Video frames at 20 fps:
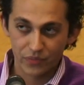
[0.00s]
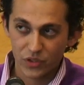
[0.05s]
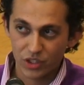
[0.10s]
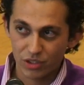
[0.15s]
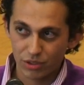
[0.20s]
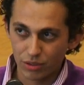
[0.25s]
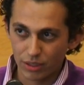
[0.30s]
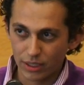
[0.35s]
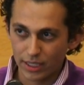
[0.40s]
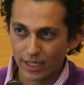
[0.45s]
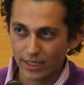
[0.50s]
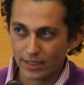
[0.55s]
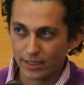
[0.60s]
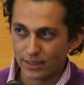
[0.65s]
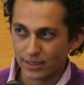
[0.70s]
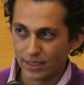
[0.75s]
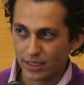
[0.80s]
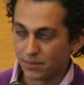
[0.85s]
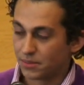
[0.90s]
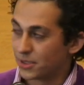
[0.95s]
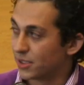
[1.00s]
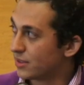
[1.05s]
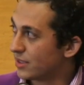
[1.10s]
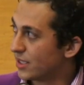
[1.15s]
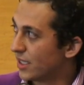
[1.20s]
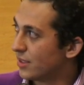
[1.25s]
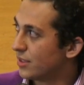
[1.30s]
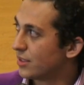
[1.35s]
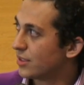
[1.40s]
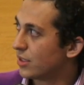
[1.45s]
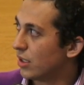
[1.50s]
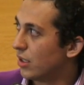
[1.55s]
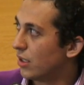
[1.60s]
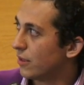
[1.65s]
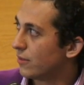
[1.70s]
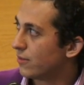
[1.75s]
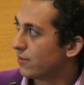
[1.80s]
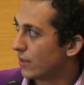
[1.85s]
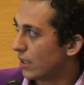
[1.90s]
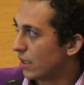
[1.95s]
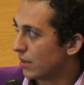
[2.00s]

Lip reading: So again, it gives a sense of,